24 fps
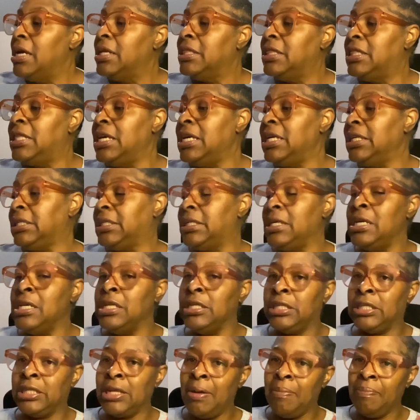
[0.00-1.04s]
This
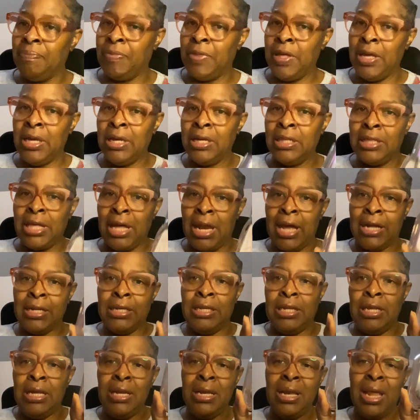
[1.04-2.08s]
is something that I
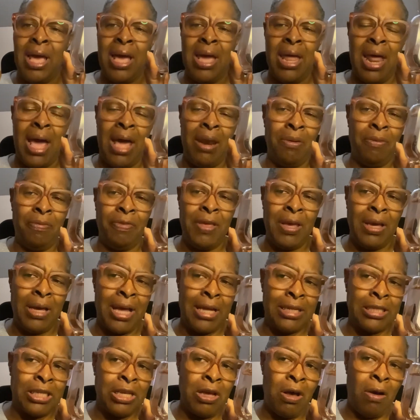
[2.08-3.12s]
don't think
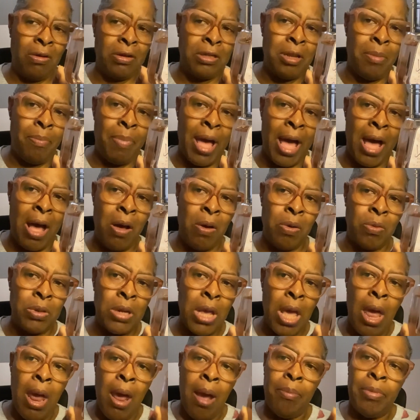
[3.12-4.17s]
I talked about,
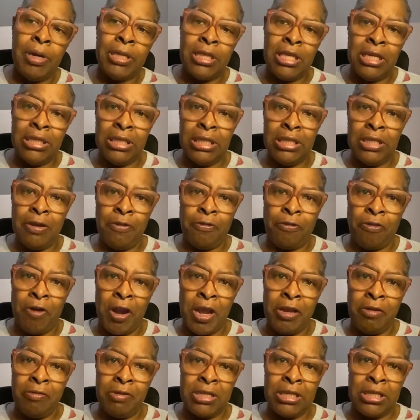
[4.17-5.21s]
but this is a
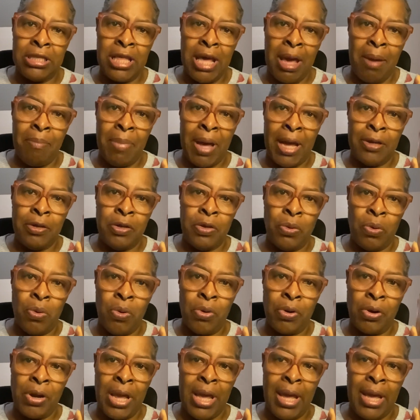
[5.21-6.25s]
fragrance that my
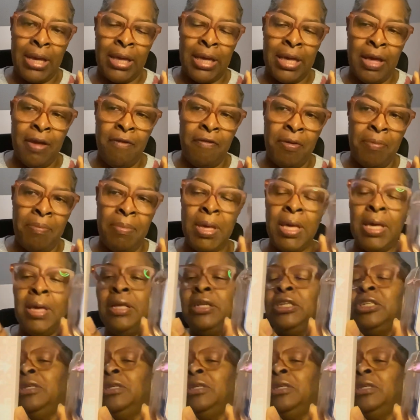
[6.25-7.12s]
daughter had given me.